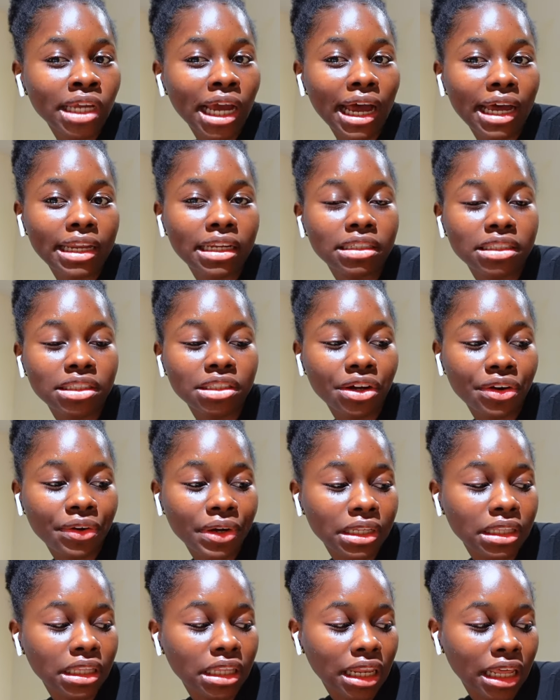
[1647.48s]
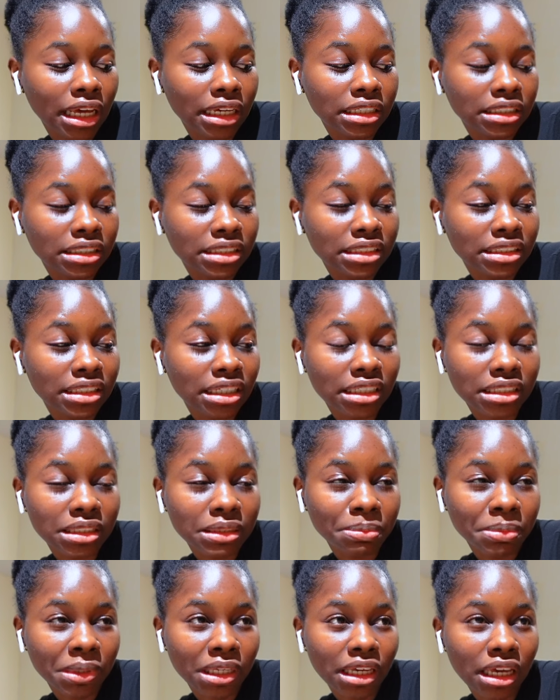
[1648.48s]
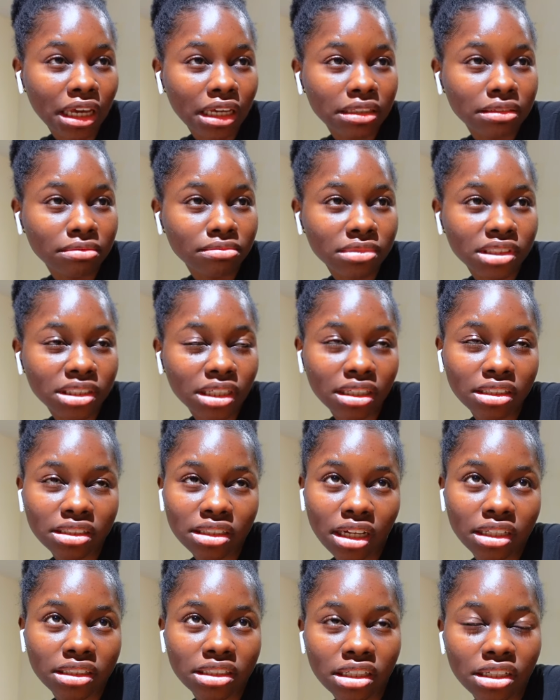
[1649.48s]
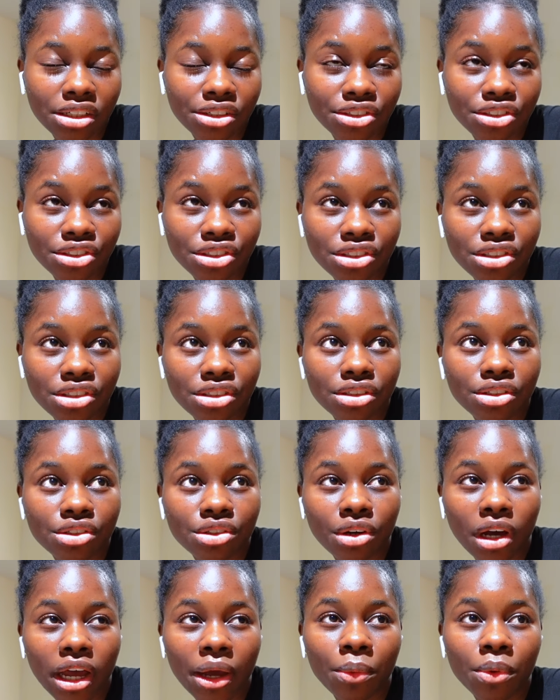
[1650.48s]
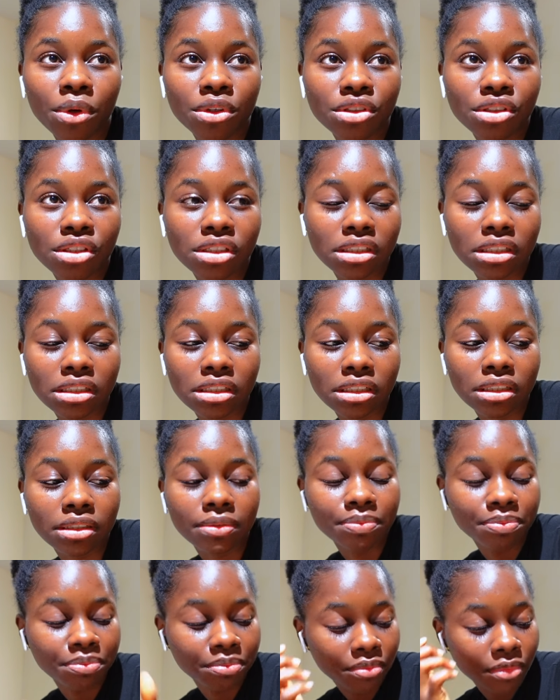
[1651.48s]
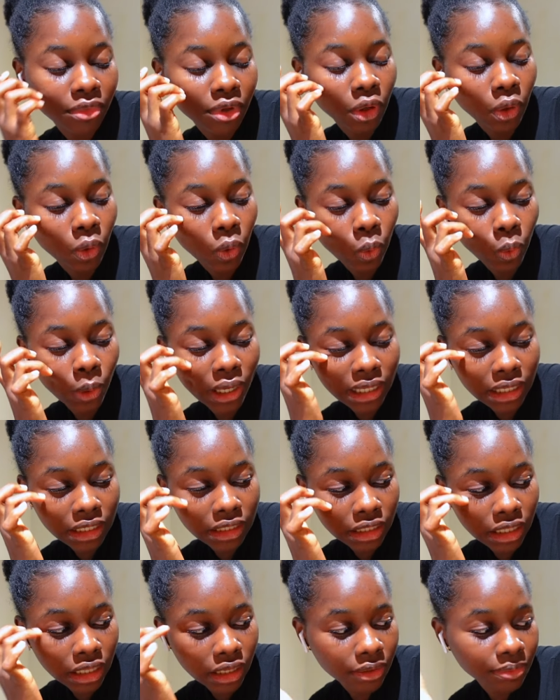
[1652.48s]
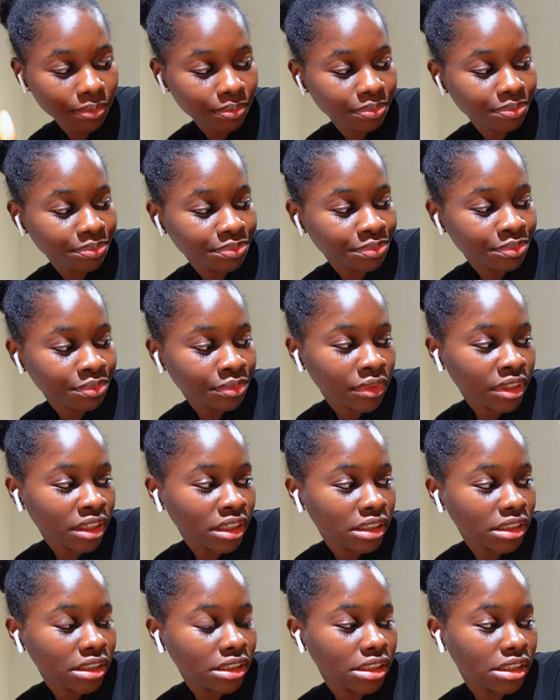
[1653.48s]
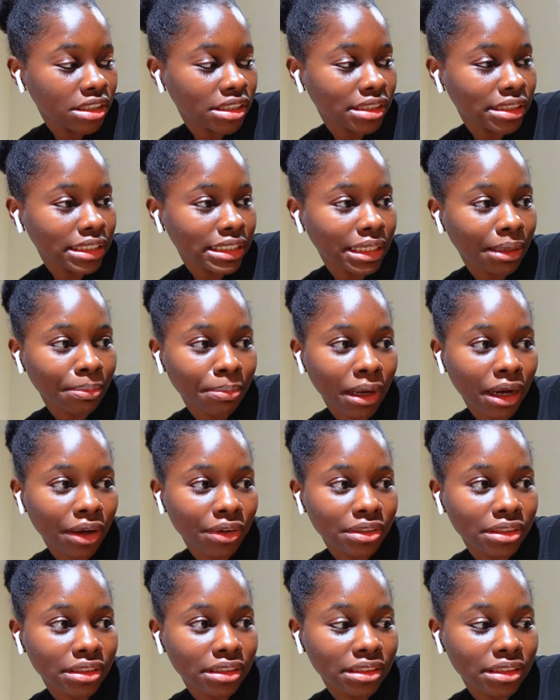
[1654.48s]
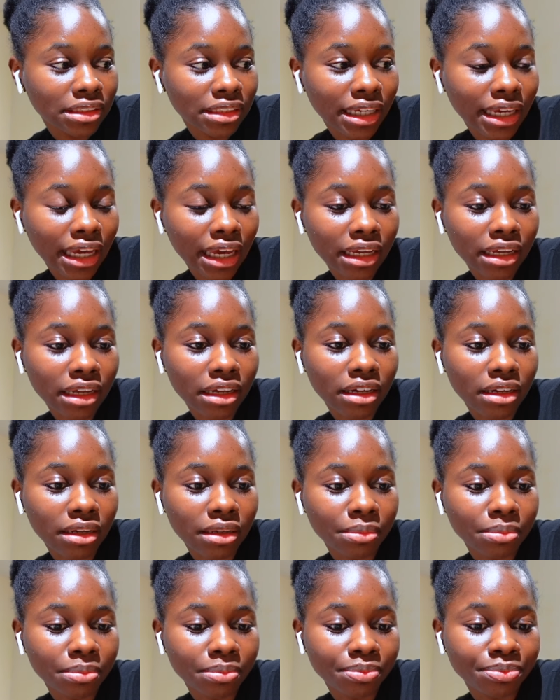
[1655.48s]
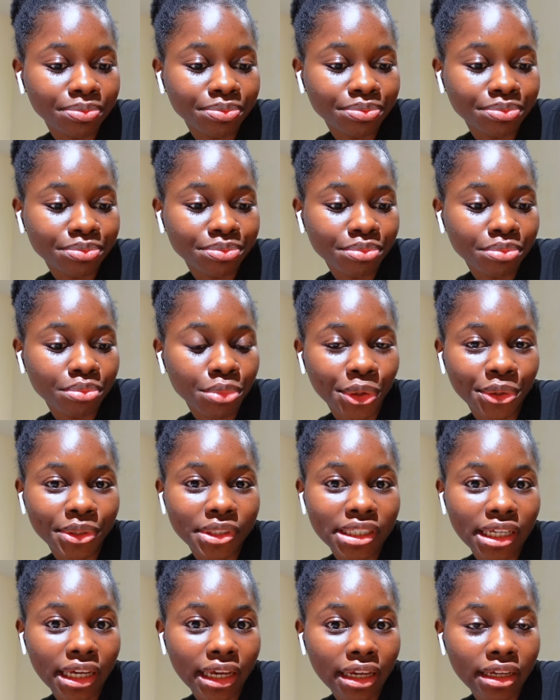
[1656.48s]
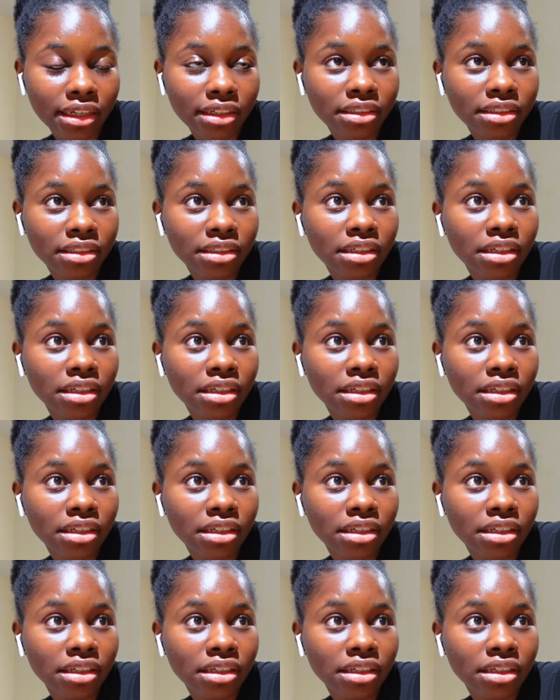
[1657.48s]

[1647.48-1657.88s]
and it's currently like 6 p 6.30 ish so I want to quickly just step out to get um, protein